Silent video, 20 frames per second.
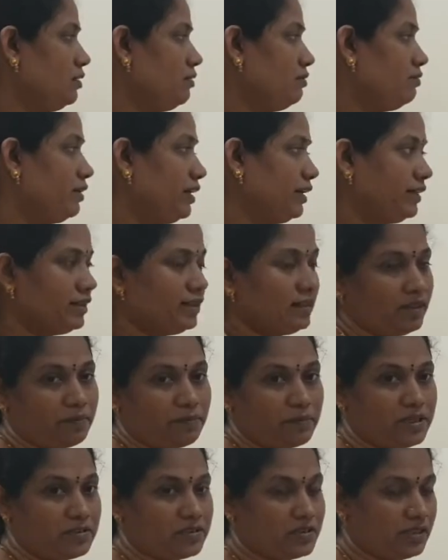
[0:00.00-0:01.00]
vital
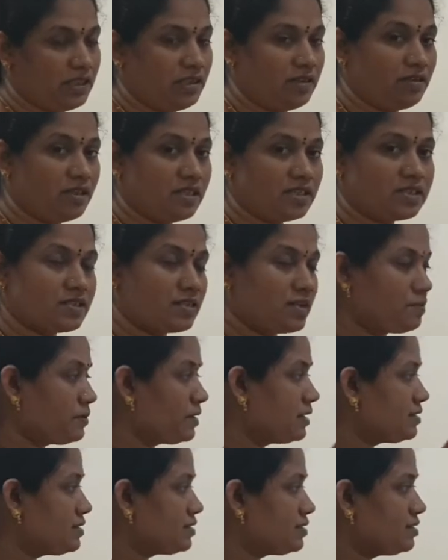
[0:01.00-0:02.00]
capacity. Next
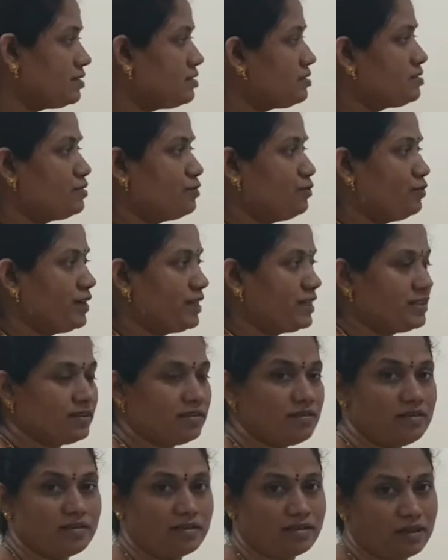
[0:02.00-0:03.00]
capacity is
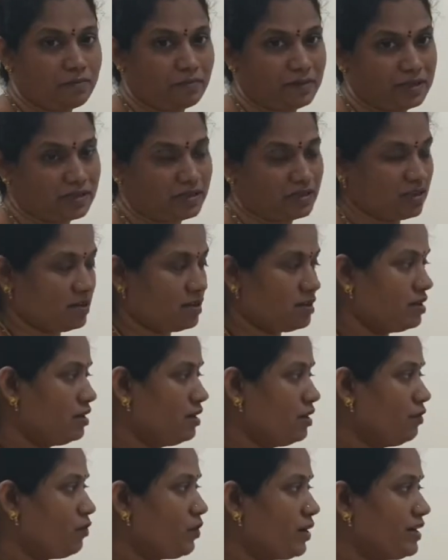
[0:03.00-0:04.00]
vital capacity.
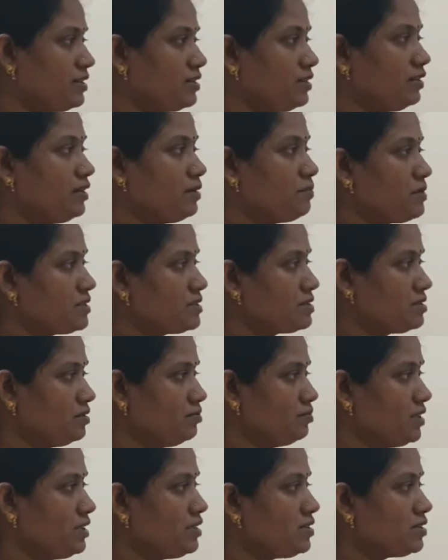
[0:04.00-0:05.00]
Vital capacity
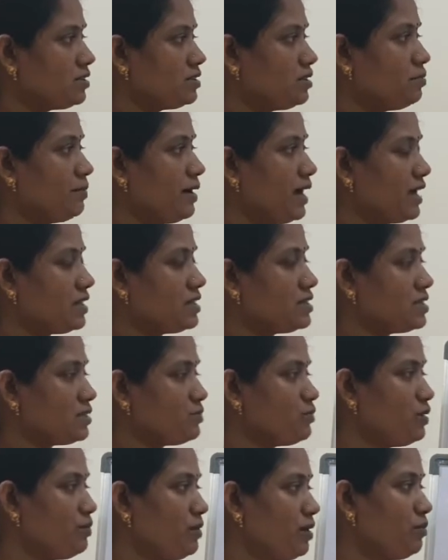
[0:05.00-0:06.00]
means the
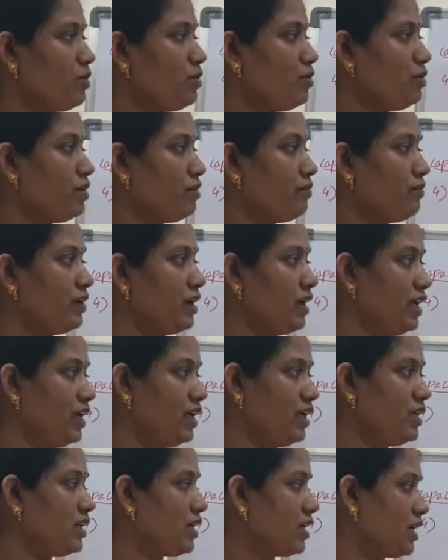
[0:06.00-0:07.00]
maximum amount of
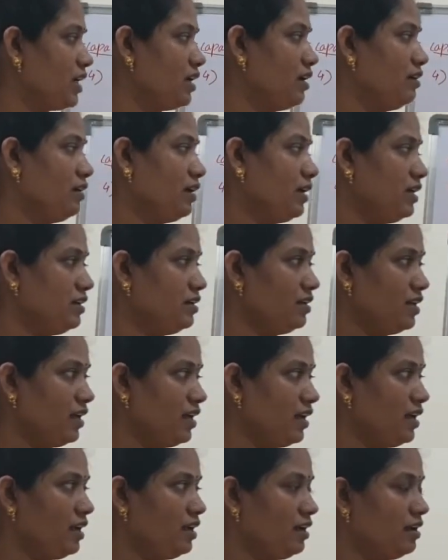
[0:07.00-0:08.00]
air can
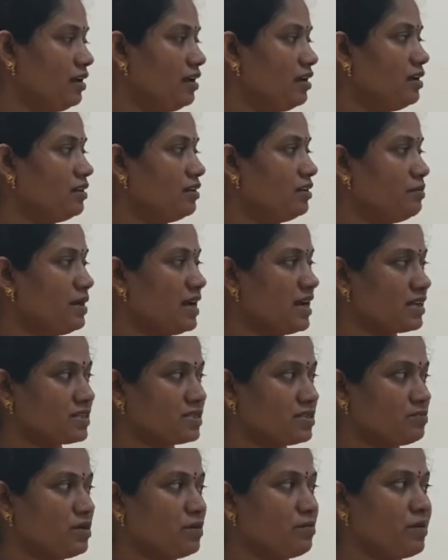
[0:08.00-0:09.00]
inhale. The
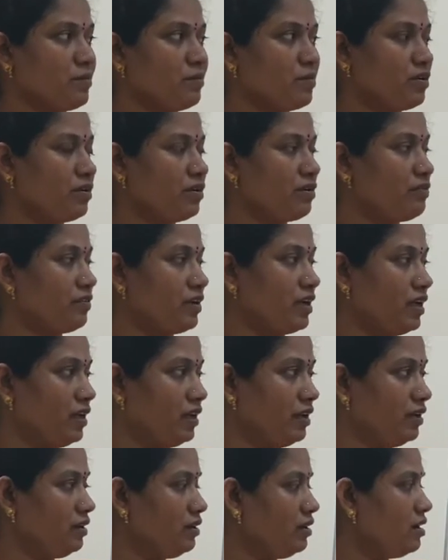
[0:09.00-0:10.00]
maximum amount of
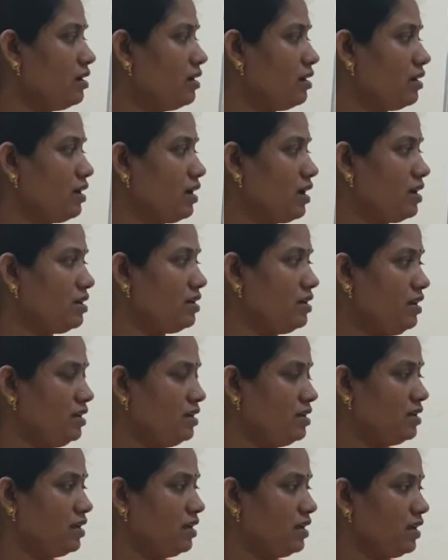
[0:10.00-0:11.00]
air can
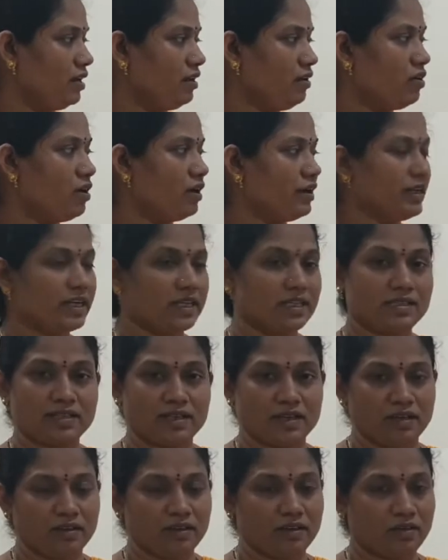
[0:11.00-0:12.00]
inhale or
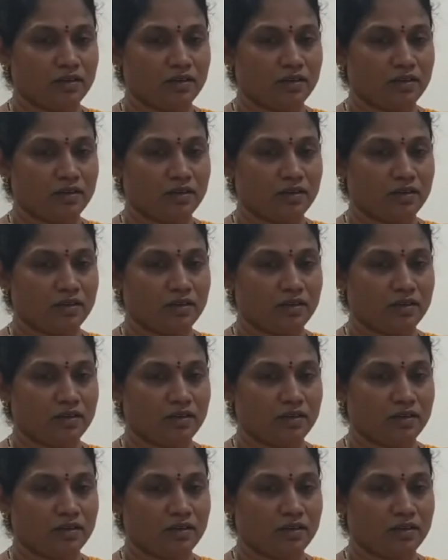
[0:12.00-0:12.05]
exhale.